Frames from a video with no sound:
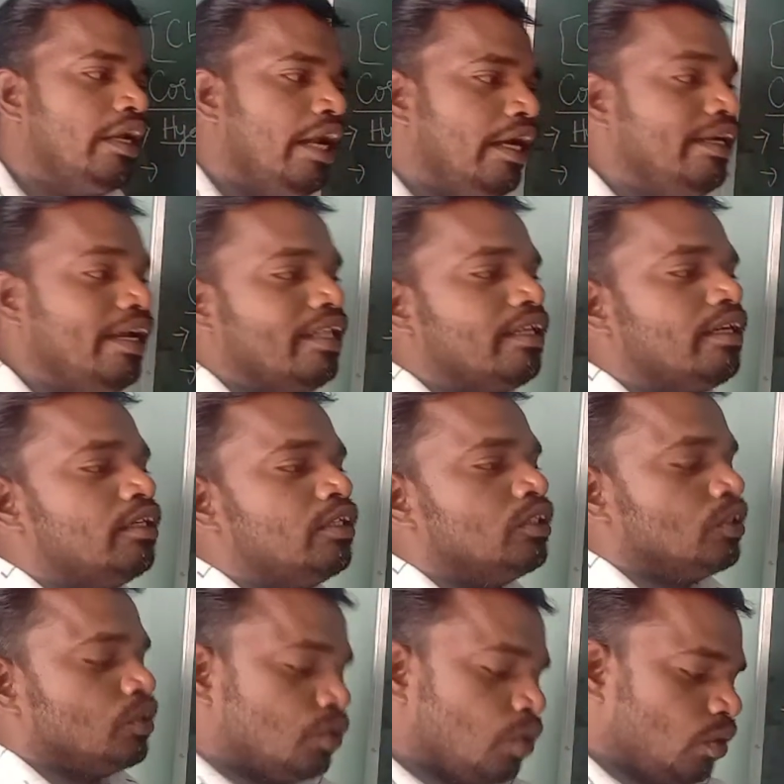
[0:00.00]
any other
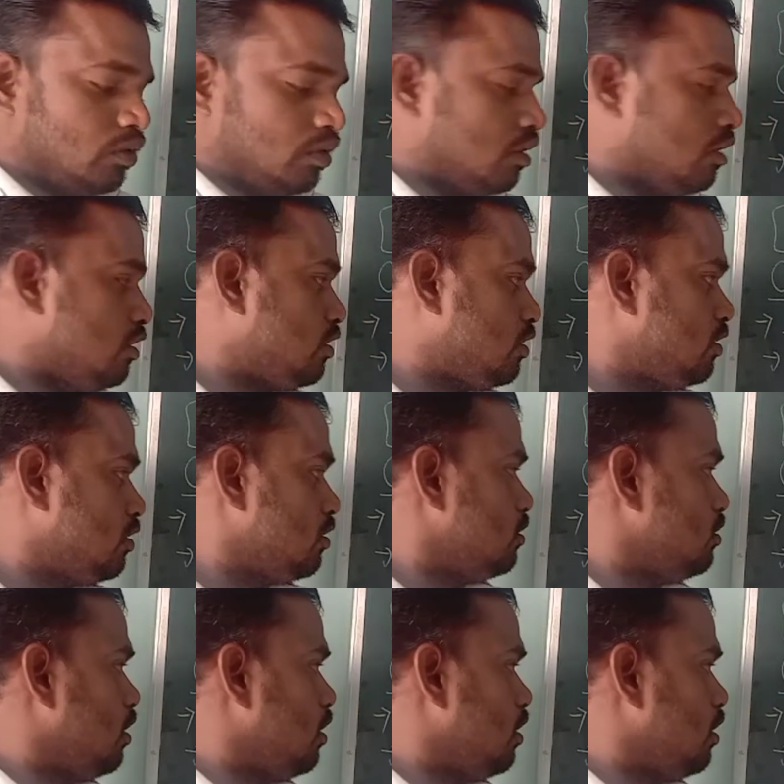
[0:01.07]
sources.